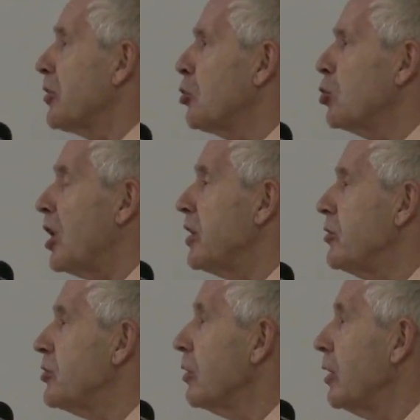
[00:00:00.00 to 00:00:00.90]
quite
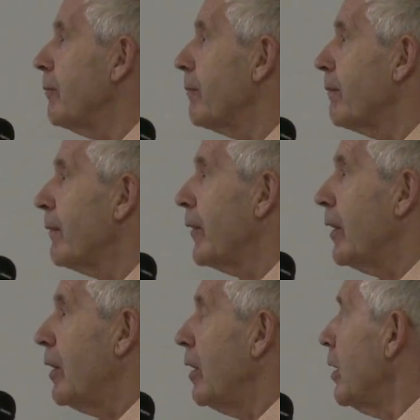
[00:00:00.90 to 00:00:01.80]
enjoy it.
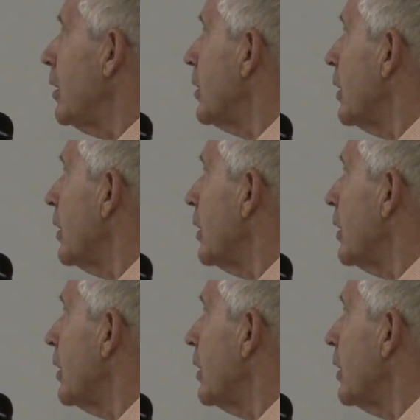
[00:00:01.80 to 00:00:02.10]
You